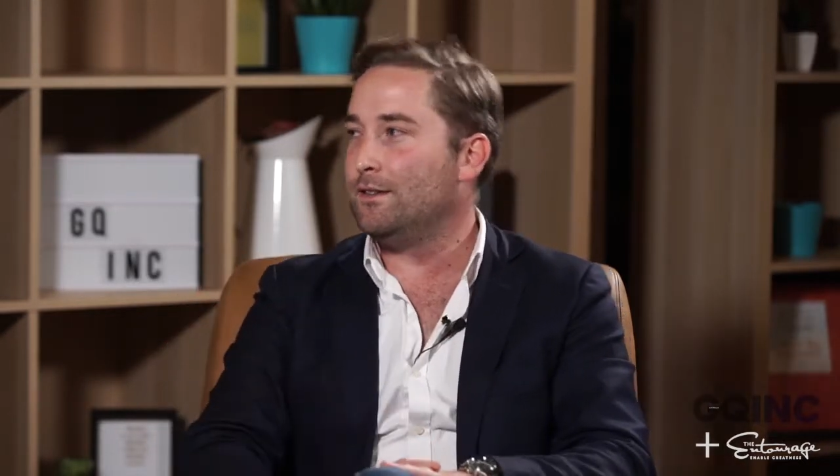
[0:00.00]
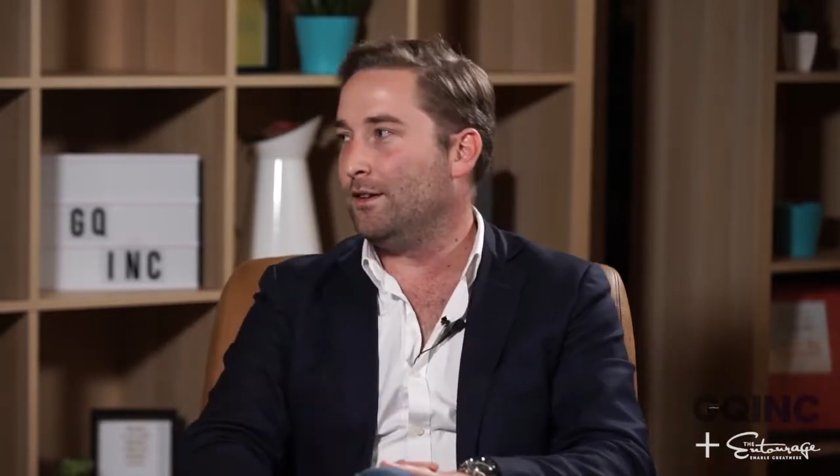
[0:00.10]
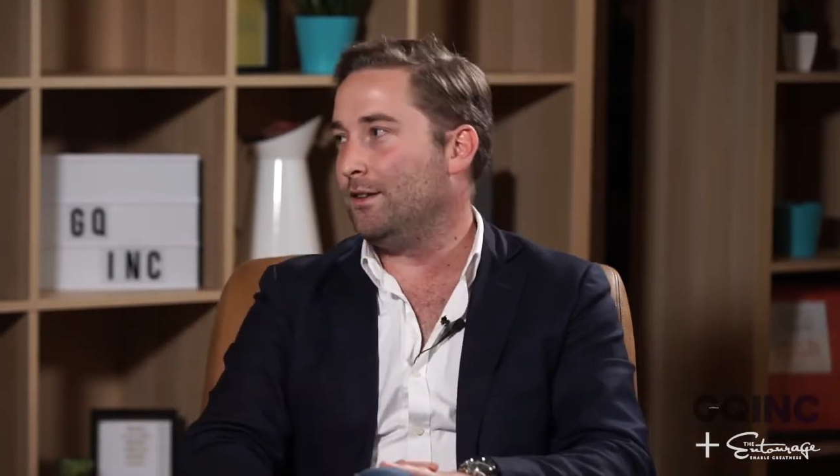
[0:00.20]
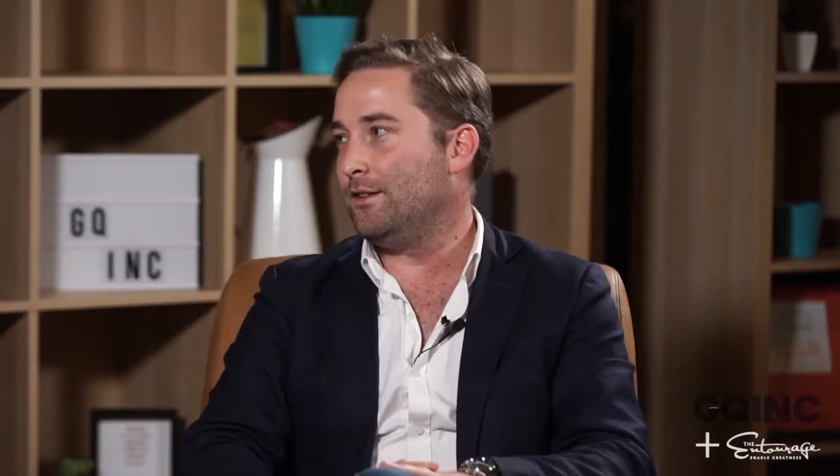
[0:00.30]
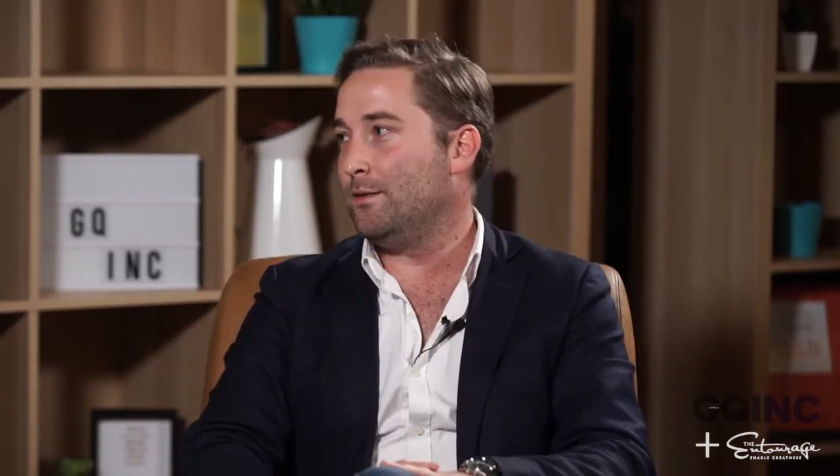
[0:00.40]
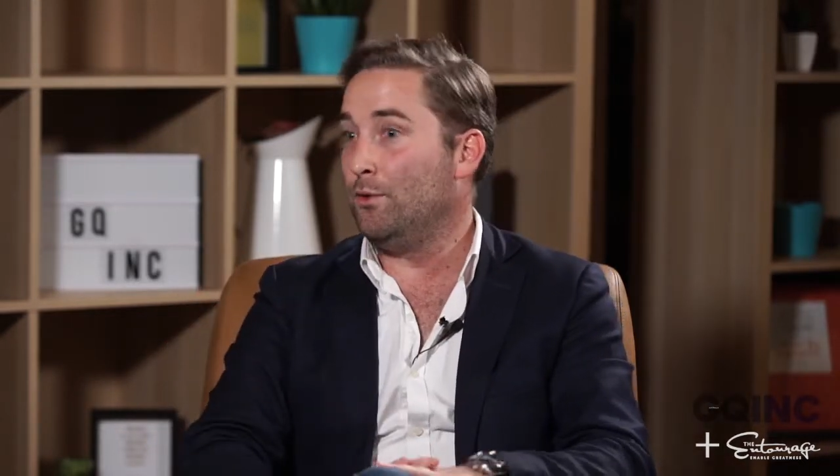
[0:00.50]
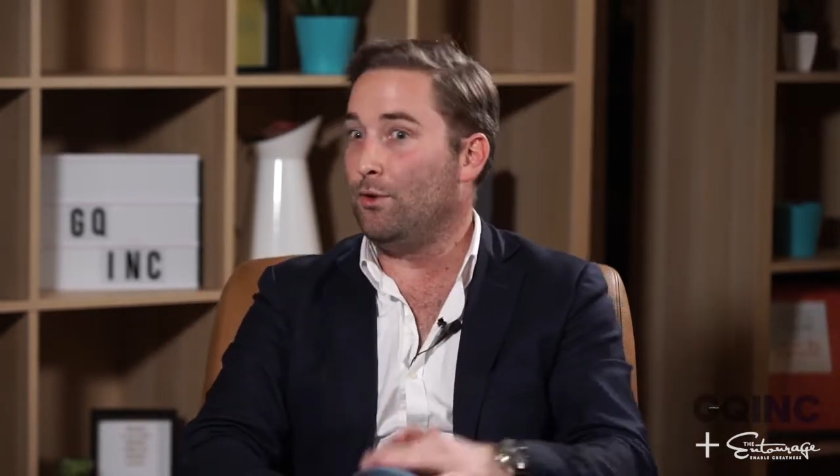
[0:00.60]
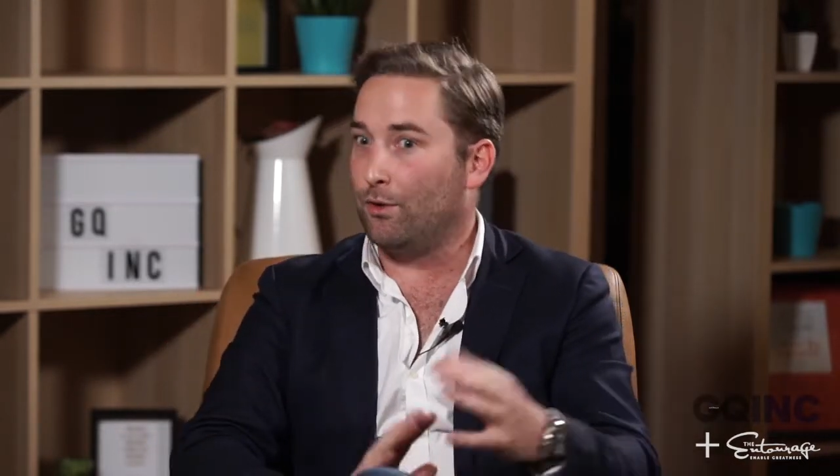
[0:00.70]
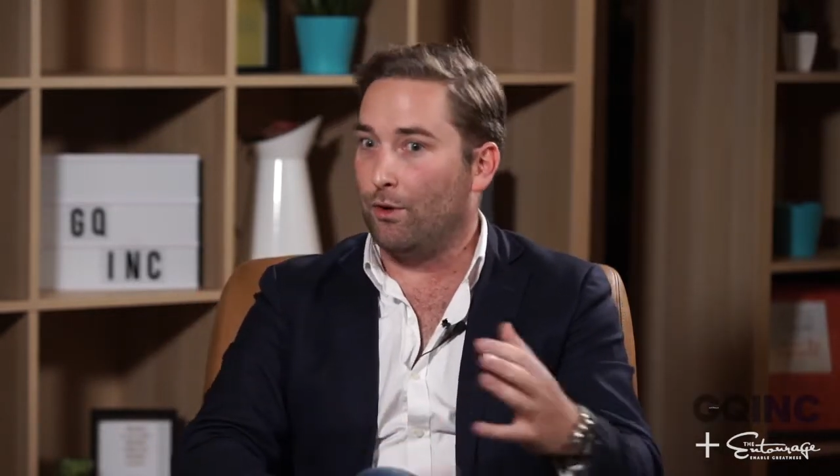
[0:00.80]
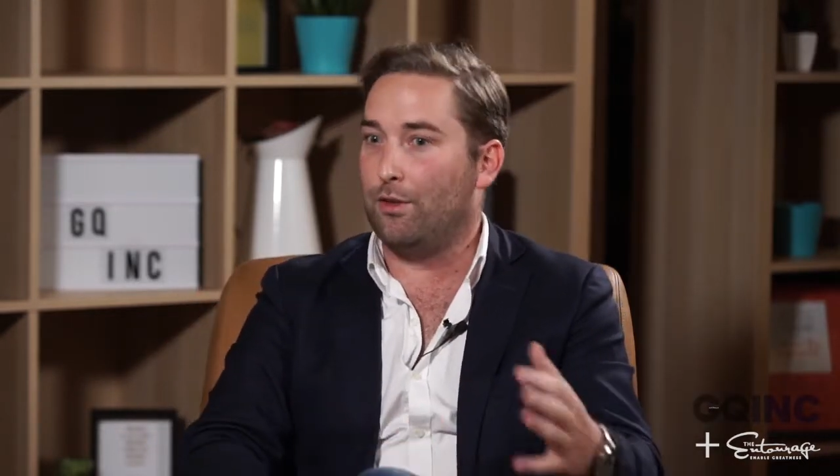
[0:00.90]
So the
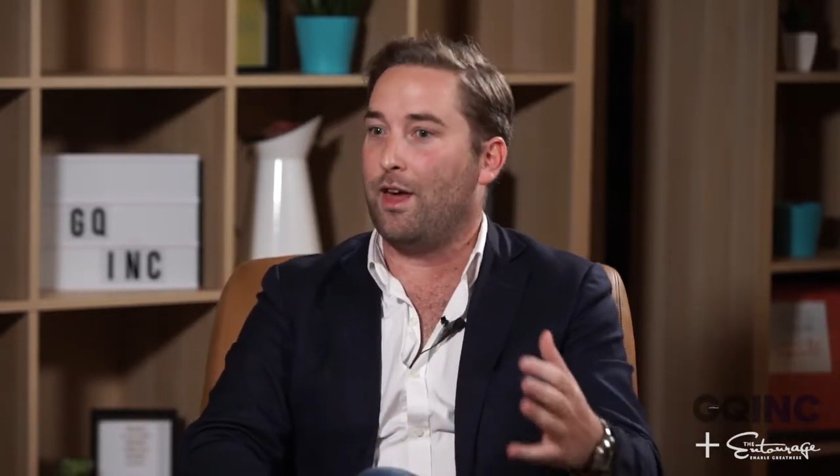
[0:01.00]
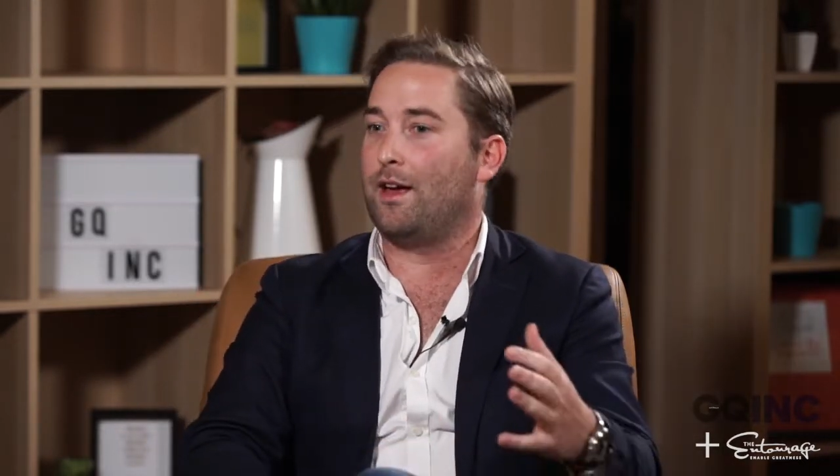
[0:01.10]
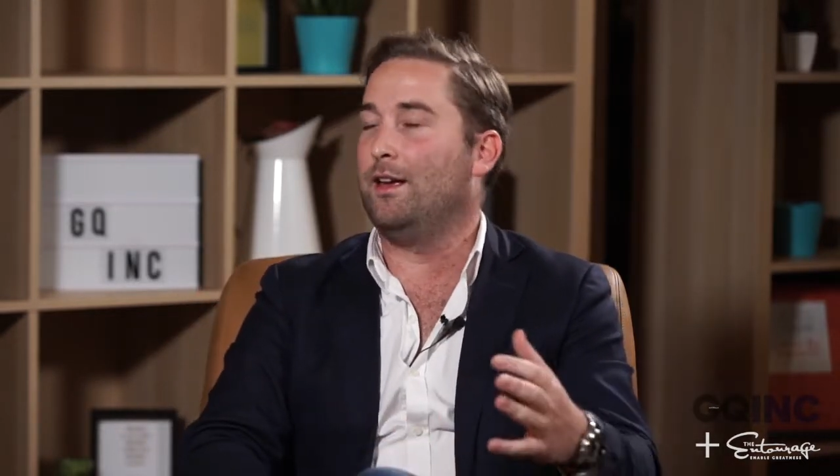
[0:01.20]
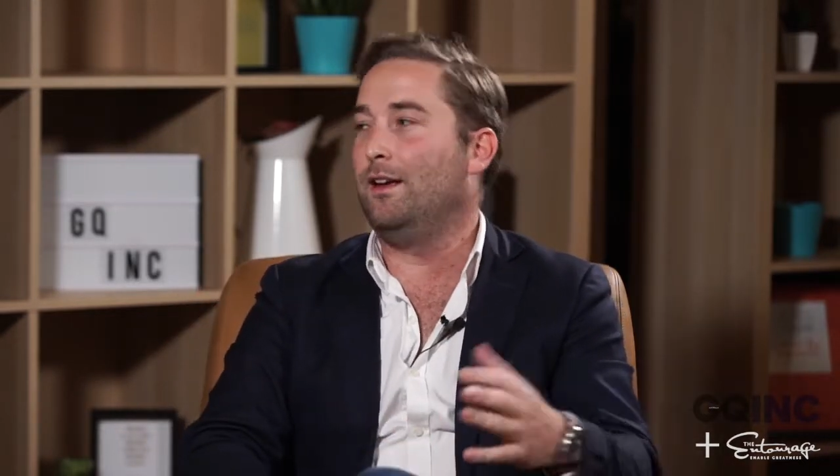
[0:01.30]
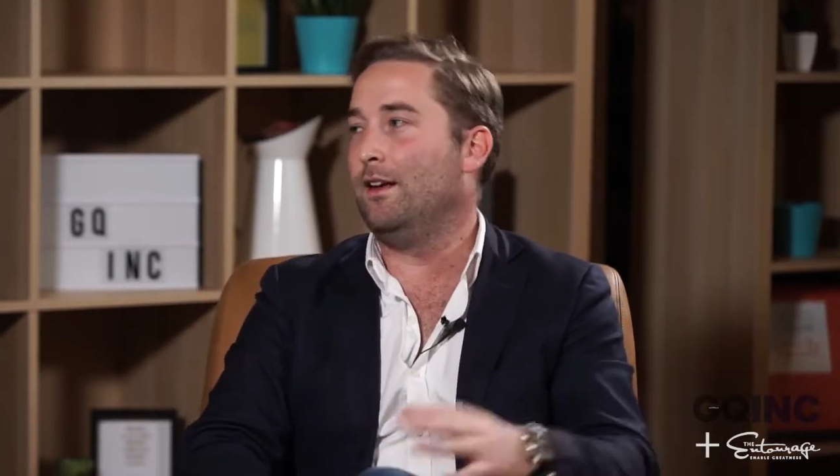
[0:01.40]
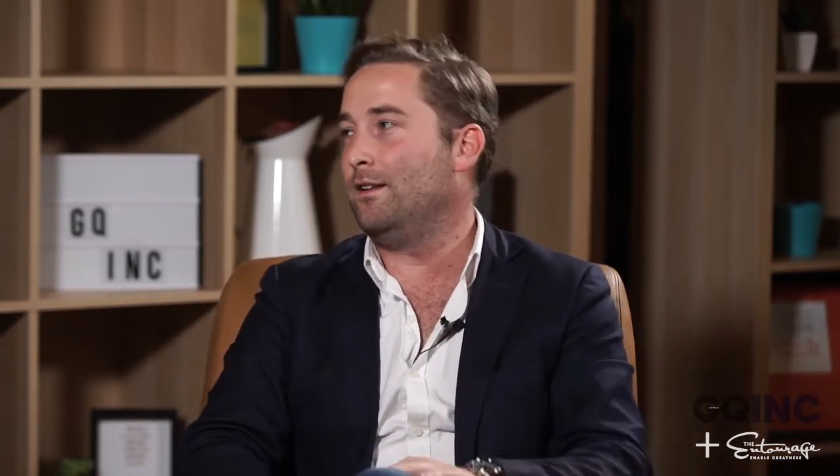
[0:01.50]
more growth hacking